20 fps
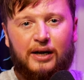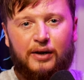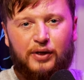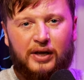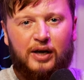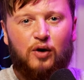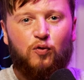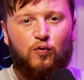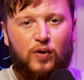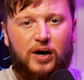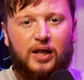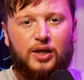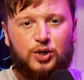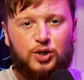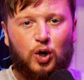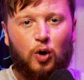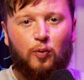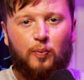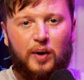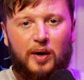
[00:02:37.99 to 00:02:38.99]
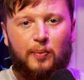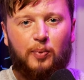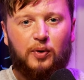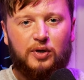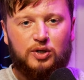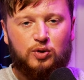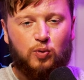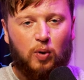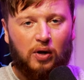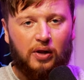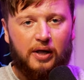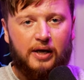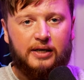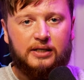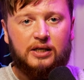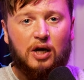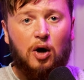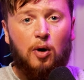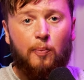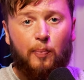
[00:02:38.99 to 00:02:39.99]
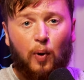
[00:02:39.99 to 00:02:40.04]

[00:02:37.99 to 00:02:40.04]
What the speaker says: I think he'll really show people his qualities.